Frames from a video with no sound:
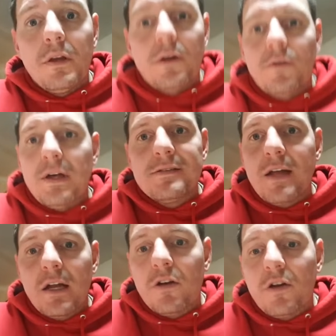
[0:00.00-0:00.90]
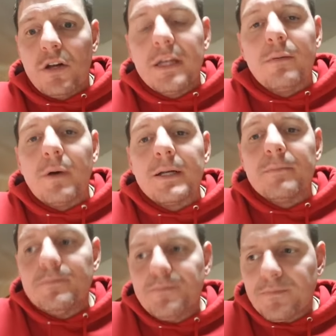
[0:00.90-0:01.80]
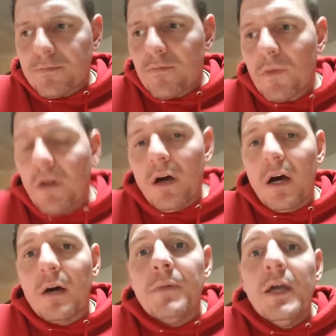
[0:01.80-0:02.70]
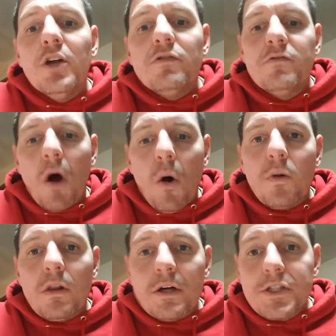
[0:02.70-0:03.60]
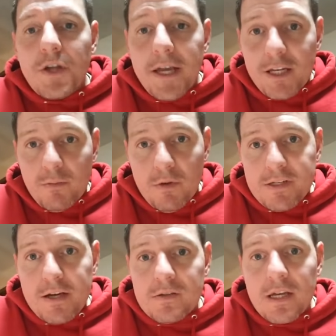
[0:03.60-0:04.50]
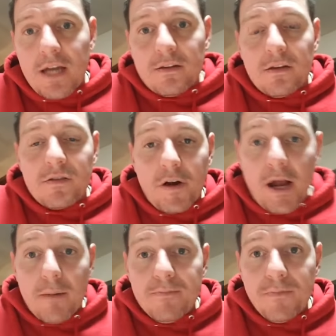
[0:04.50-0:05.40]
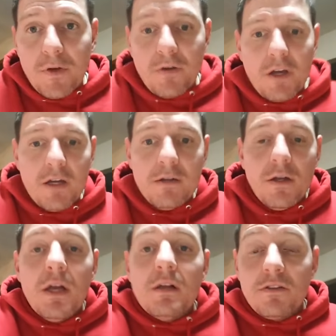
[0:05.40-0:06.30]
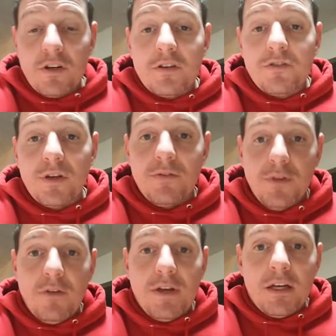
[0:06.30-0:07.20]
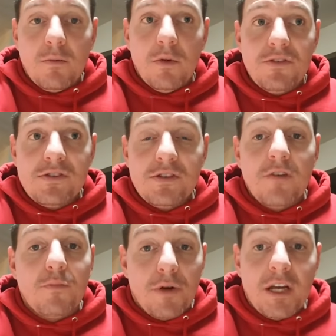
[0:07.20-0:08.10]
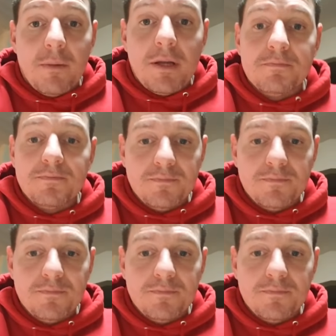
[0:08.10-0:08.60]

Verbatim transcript: you know, that's not good on anybody. Um, don't let your animals outside in this crap, okay? Seriously, if you have animals and stuff, bring them in.